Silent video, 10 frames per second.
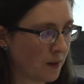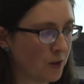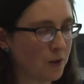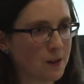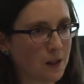I
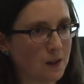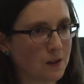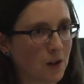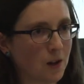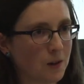should have said at the
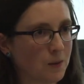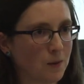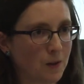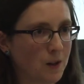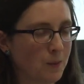start, this was a
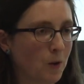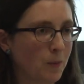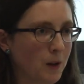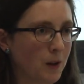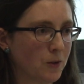very small
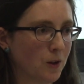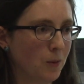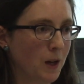pilot trial.